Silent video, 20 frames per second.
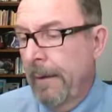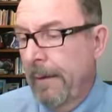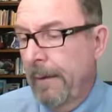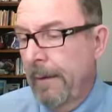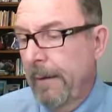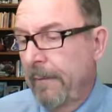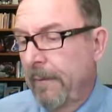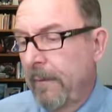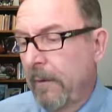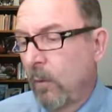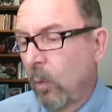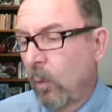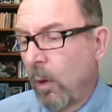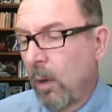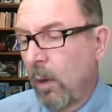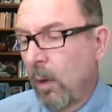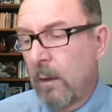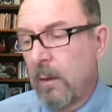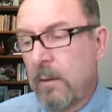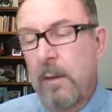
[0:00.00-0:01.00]
and the
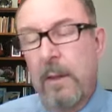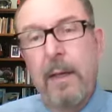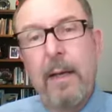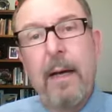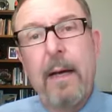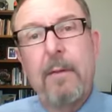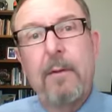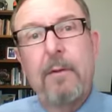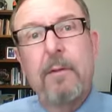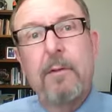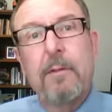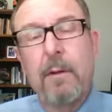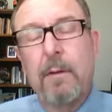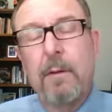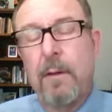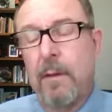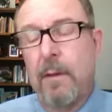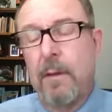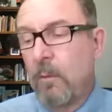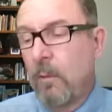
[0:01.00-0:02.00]
work together so
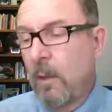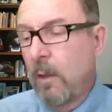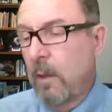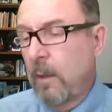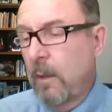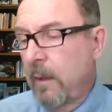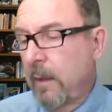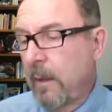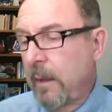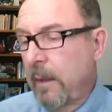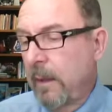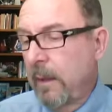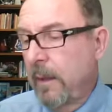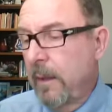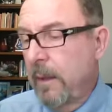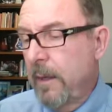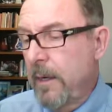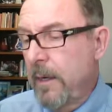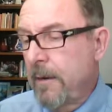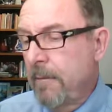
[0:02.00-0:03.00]
that the work can get
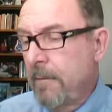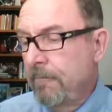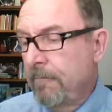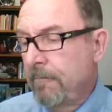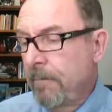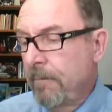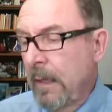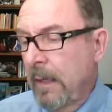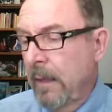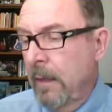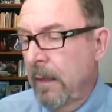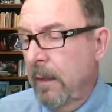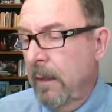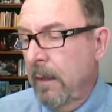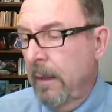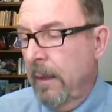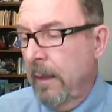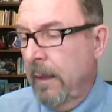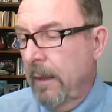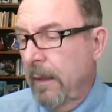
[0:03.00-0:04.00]
done.
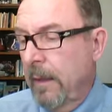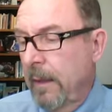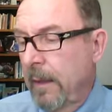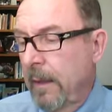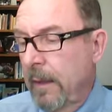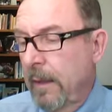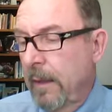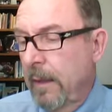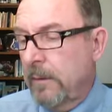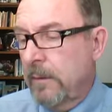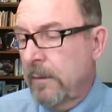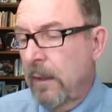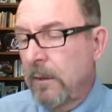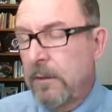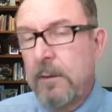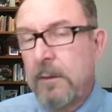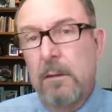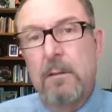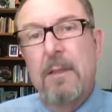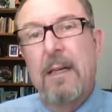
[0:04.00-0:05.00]
And it's
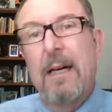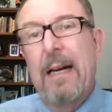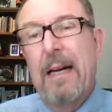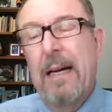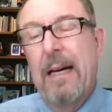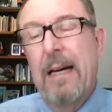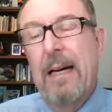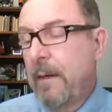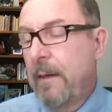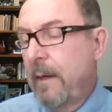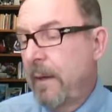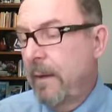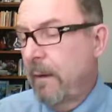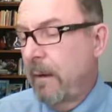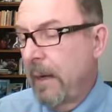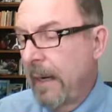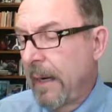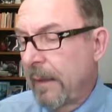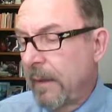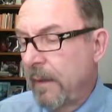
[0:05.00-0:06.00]
also tying
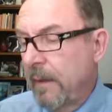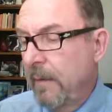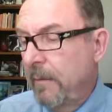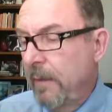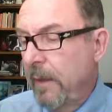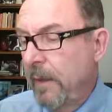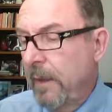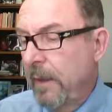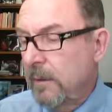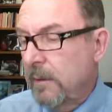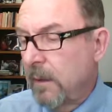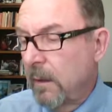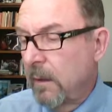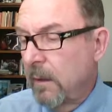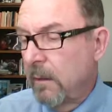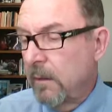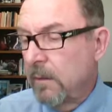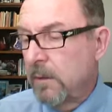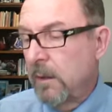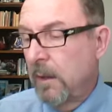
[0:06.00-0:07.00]
together activities
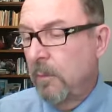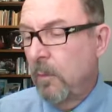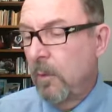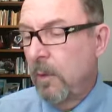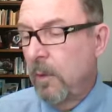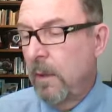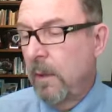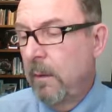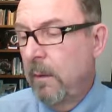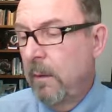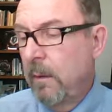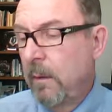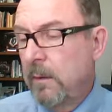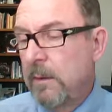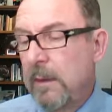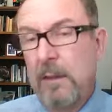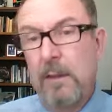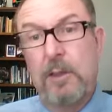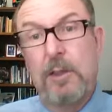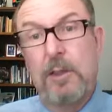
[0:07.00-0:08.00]
under someone who is
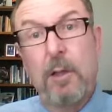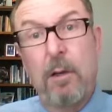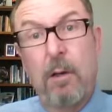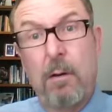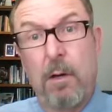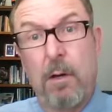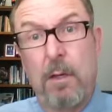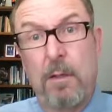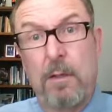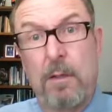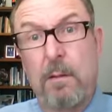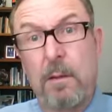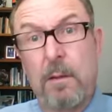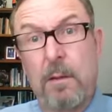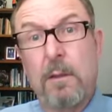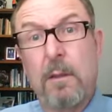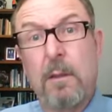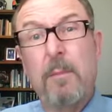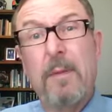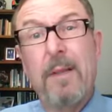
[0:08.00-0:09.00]
in charge. So
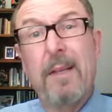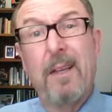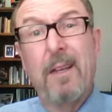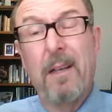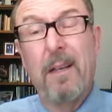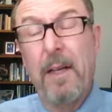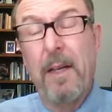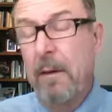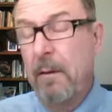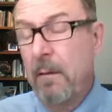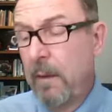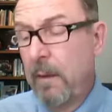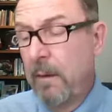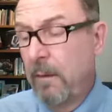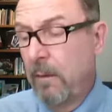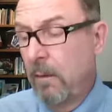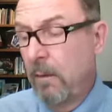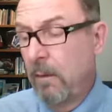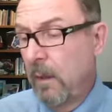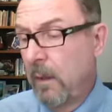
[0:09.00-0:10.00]
there's going to be a leader in
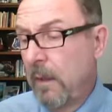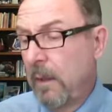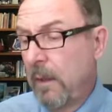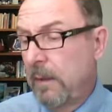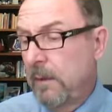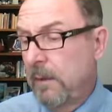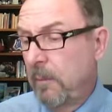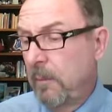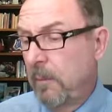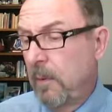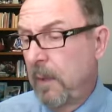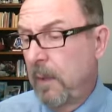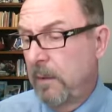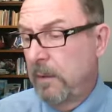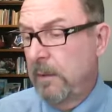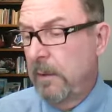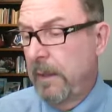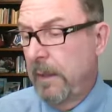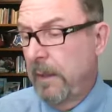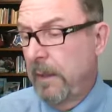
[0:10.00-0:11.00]
the organizing
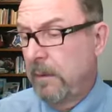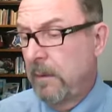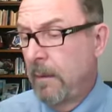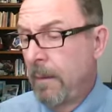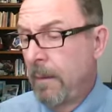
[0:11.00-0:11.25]
process.